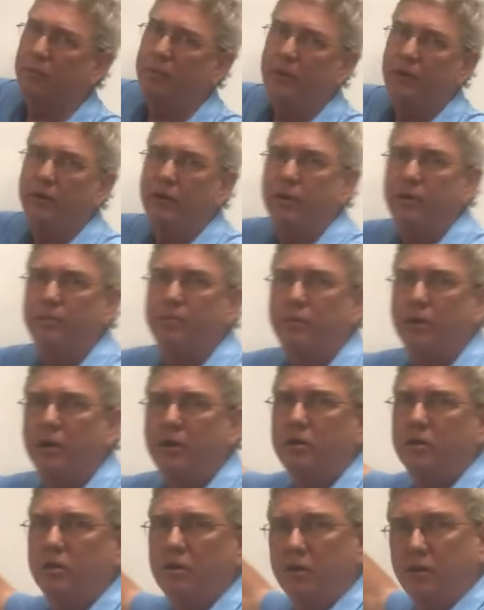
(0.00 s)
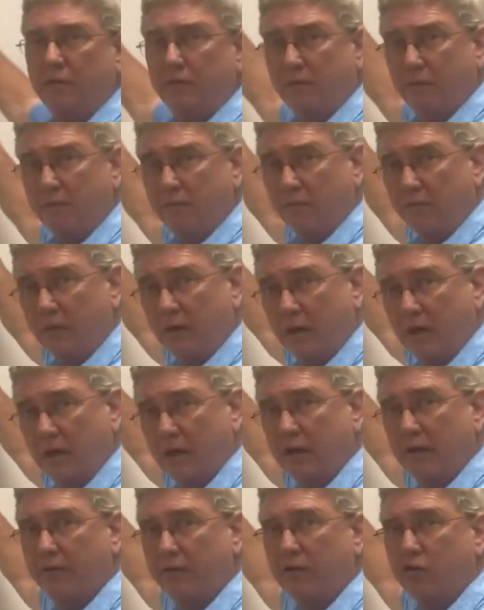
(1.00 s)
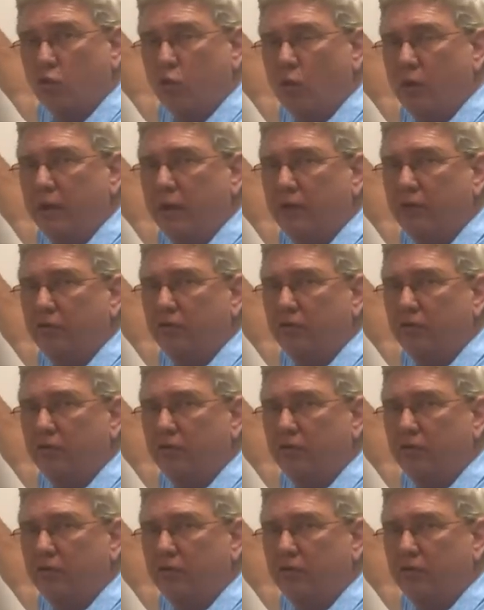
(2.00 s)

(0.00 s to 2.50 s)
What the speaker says: period, but in the 20th